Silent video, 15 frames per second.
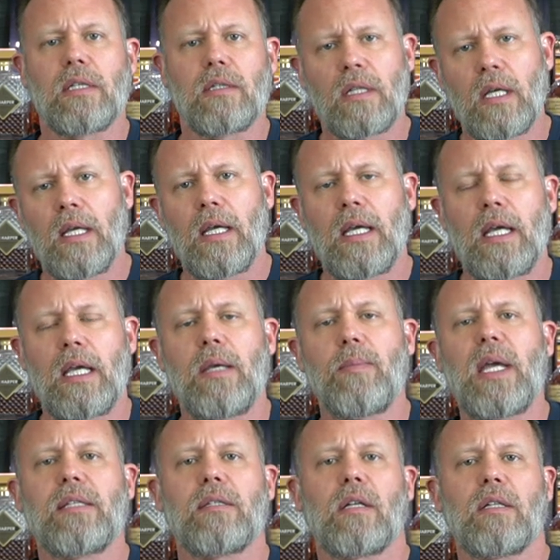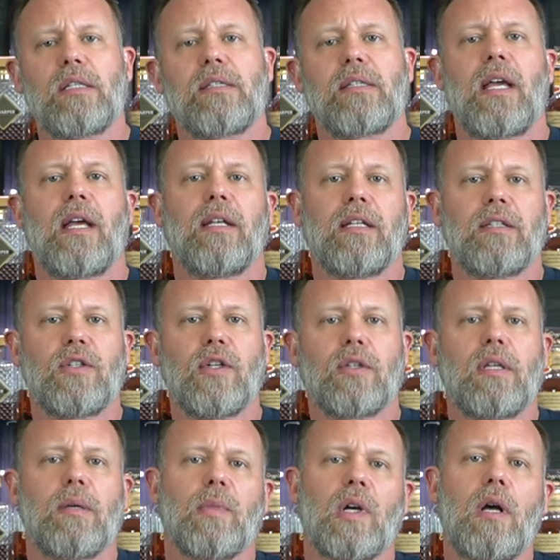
and he basically said it took them a